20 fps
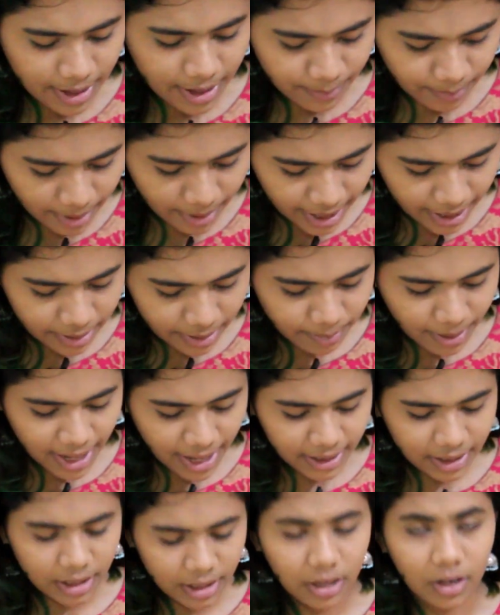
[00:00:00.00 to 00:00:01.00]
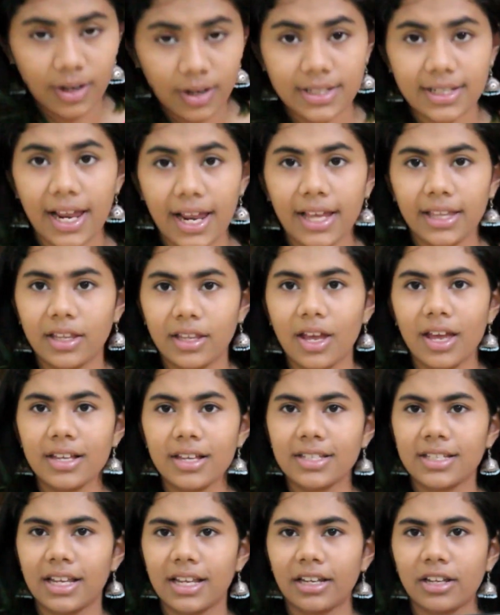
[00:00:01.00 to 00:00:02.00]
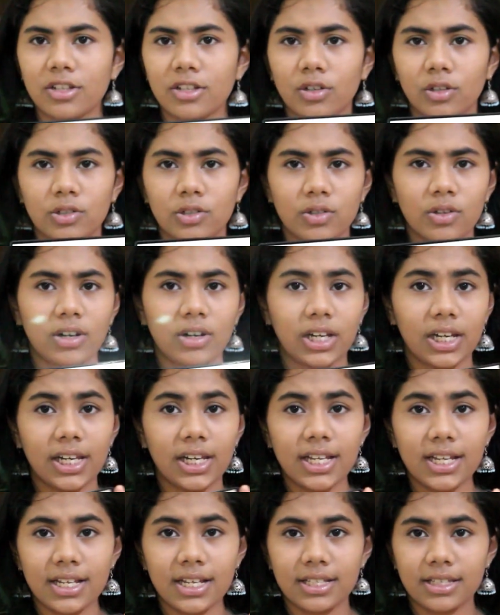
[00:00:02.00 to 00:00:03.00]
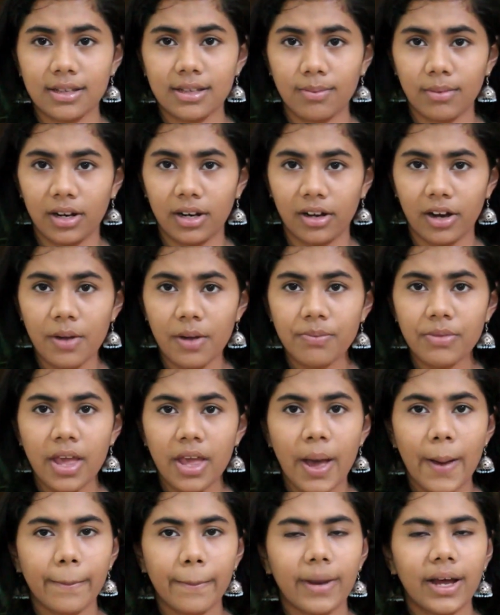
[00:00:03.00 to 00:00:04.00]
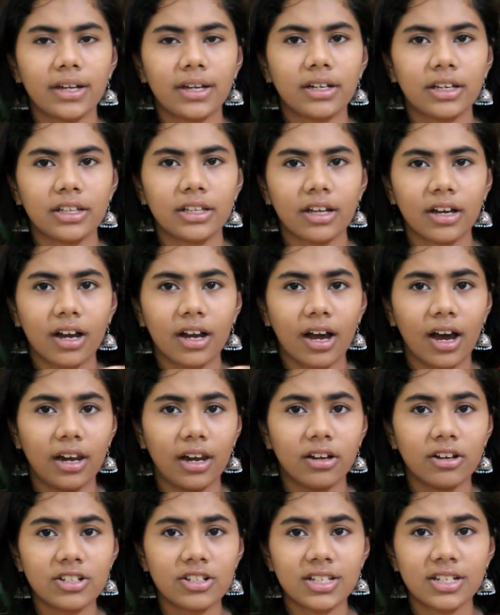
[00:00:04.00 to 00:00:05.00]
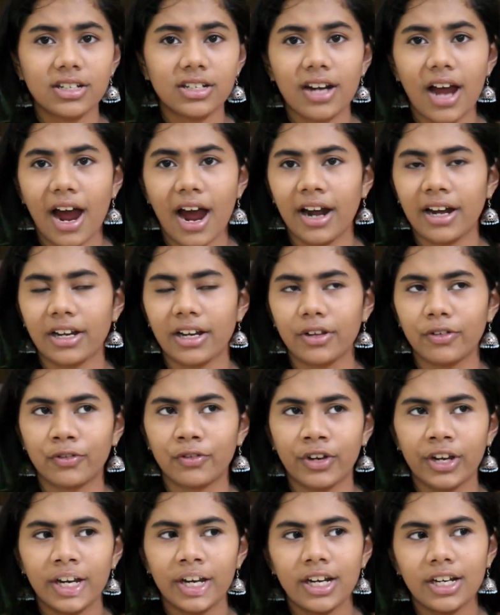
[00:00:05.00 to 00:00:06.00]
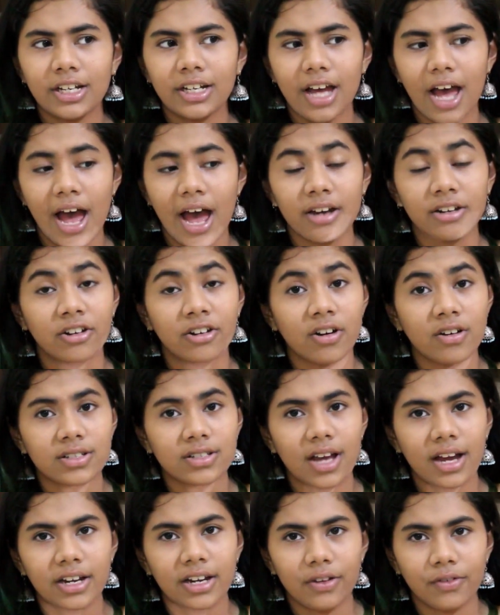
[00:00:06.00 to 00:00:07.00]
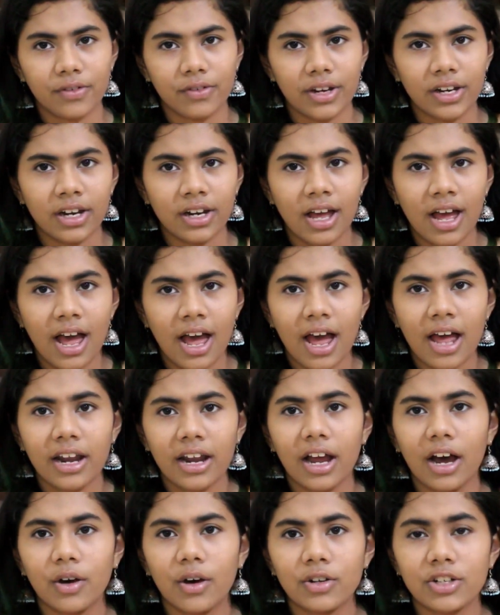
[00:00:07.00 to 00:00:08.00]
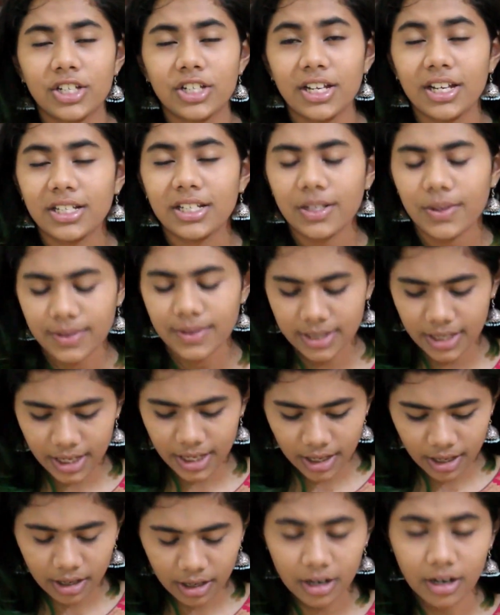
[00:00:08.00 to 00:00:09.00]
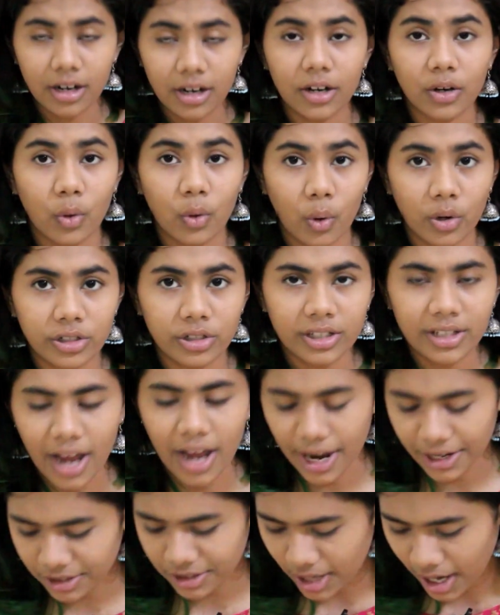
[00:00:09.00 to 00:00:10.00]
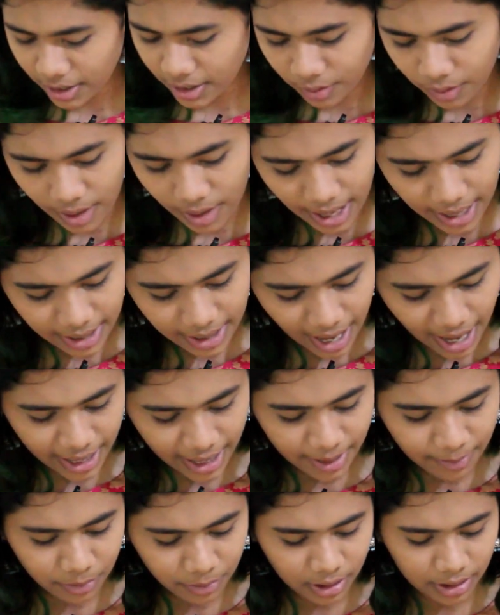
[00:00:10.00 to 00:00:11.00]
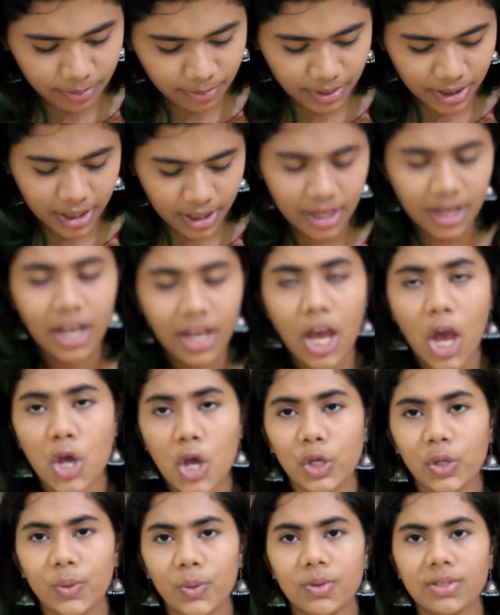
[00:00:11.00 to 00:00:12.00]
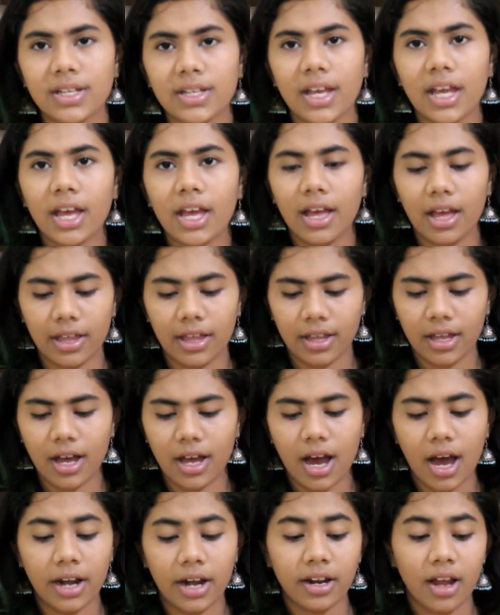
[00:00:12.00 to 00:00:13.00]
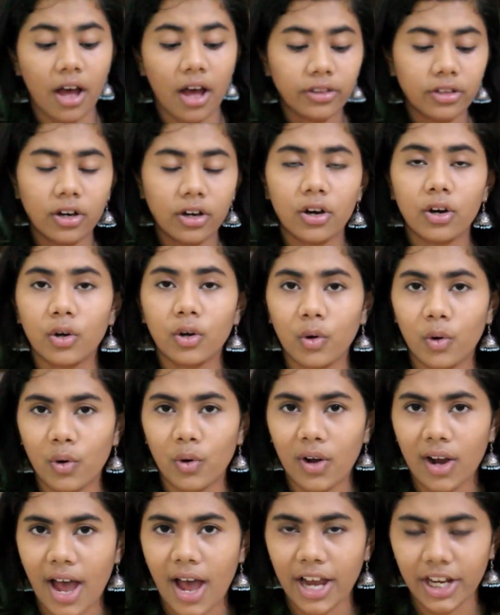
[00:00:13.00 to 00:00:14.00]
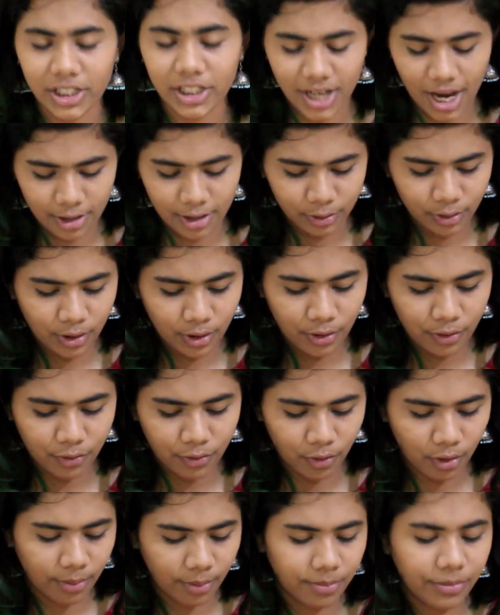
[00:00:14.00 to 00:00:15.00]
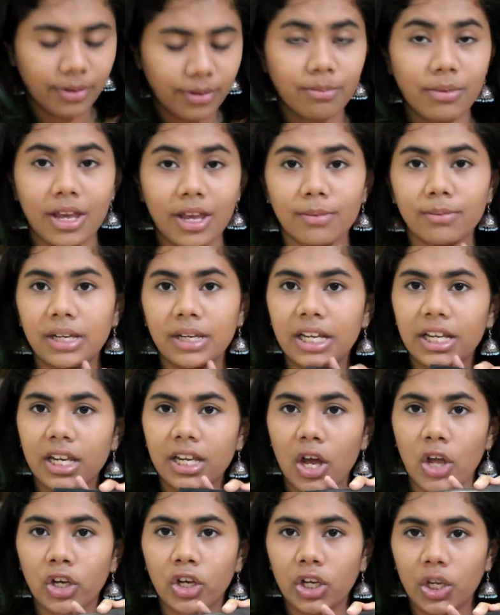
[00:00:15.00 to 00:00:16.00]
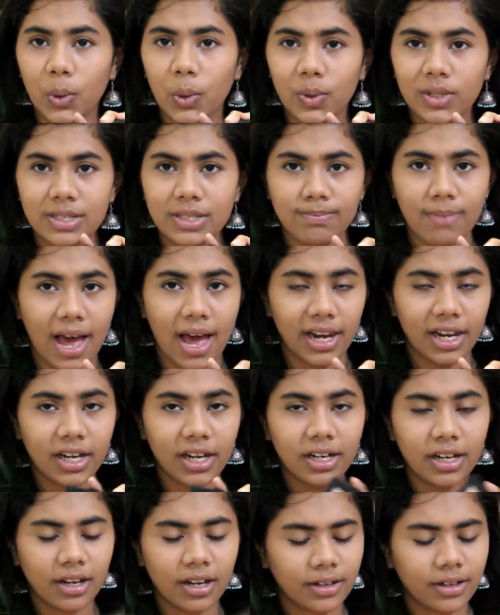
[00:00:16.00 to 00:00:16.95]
My palette looks like this. It is also really similar, but the colors here are different and hers are different. Now she is using a golden eyeshadow, and I am going to be using another gold eyeshadow from the Maybelline Nudes palette.